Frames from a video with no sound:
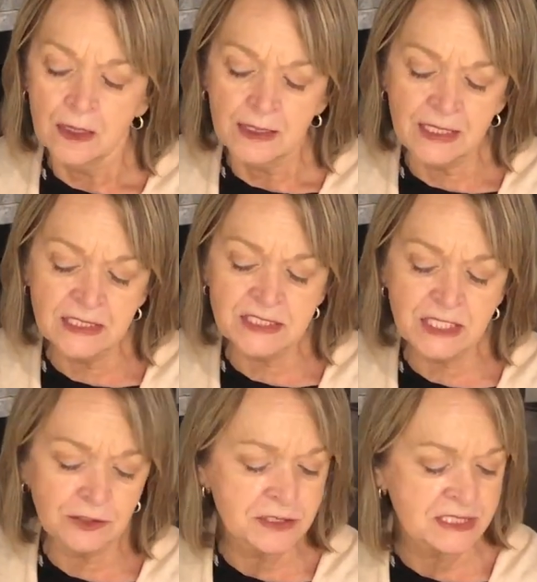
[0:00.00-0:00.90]
Is
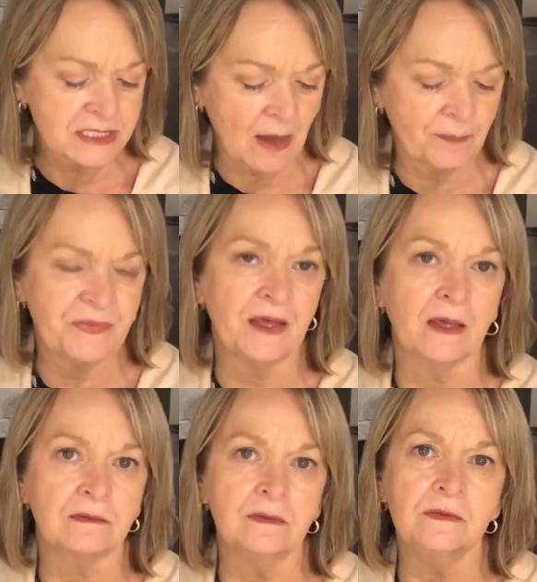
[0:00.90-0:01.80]
there
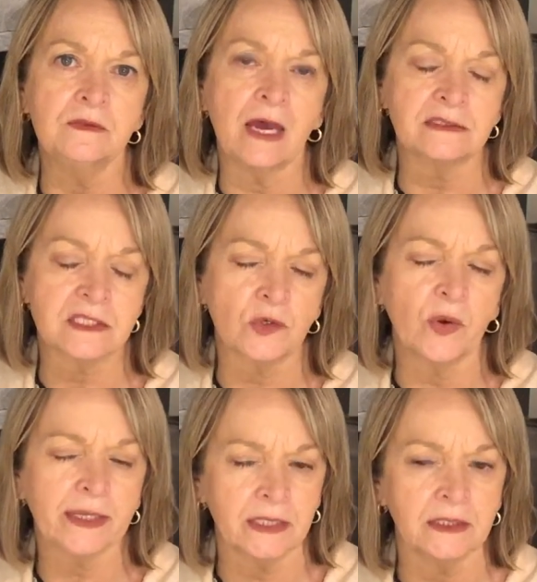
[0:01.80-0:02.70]
something that's
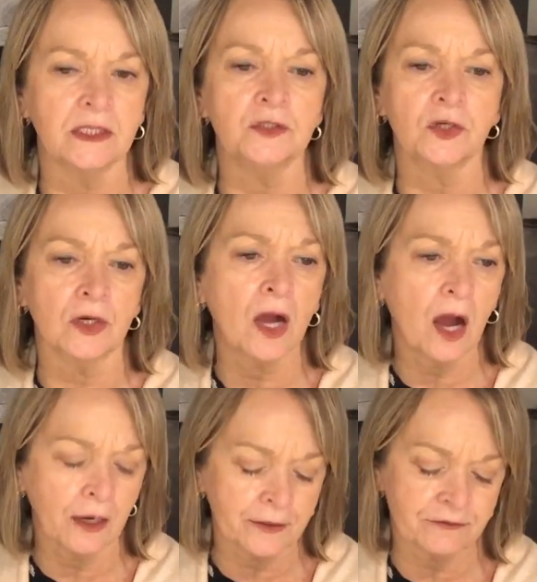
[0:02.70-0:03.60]
quickened in your
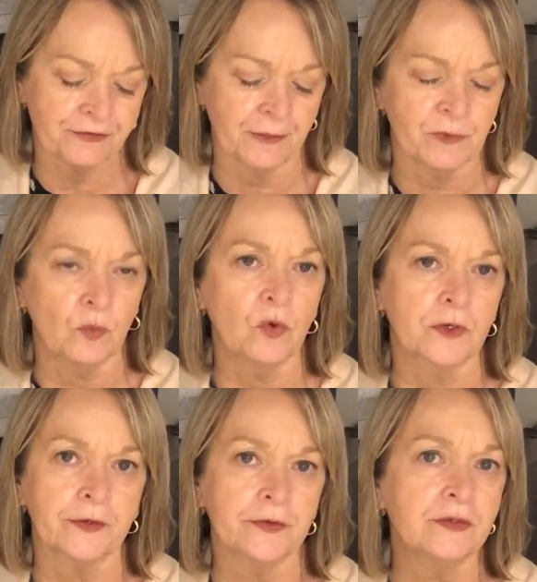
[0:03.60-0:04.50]
heart from the
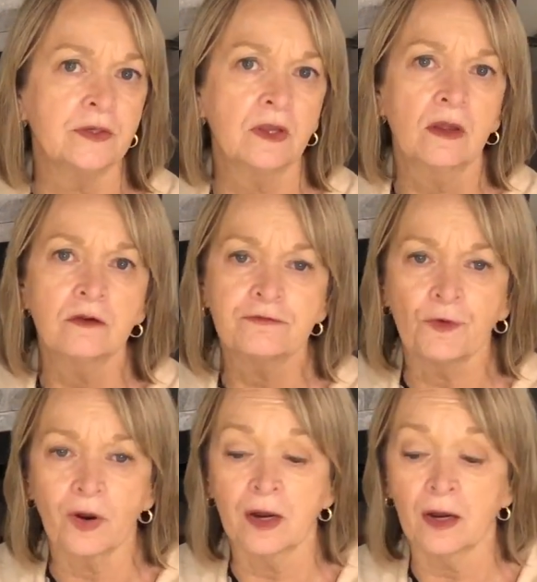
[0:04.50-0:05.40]
word
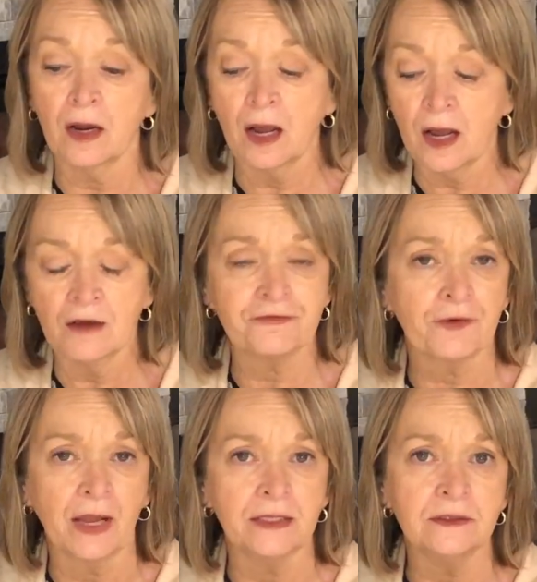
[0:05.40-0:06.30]
for a
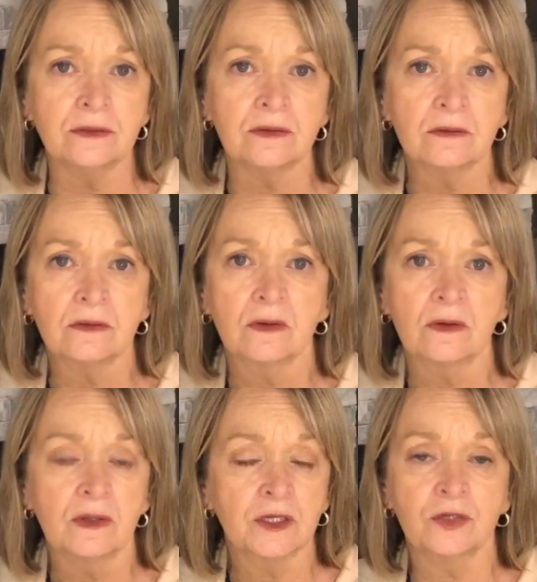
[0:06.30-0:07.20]
friend?
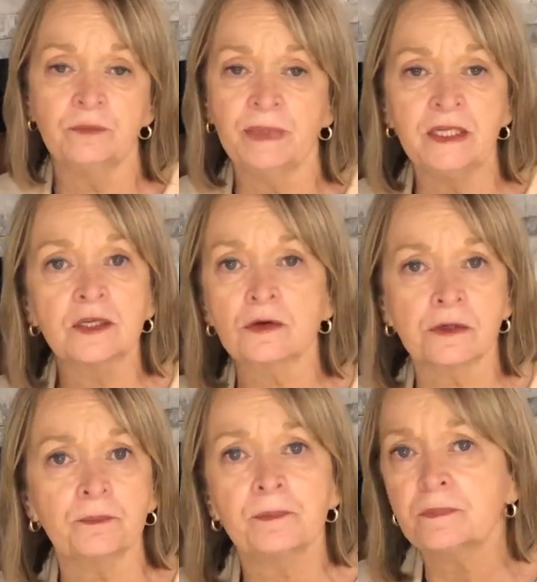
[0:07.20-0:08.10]
It could be
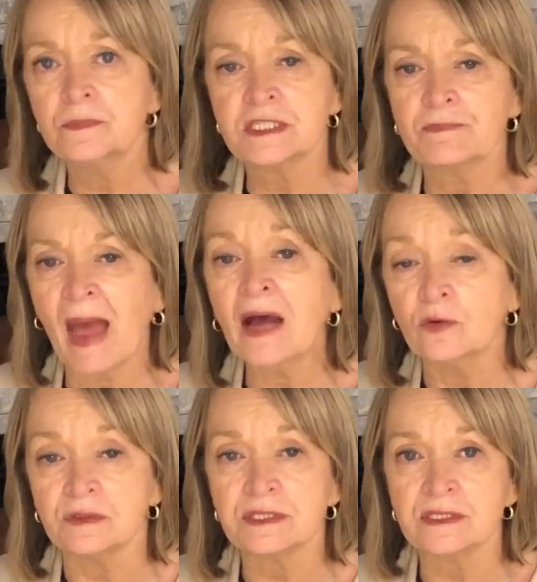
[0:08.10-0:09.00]
your
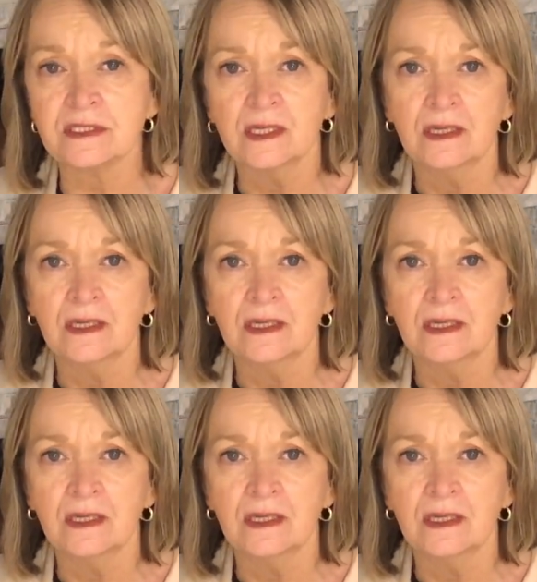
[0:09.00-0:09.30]
spouse.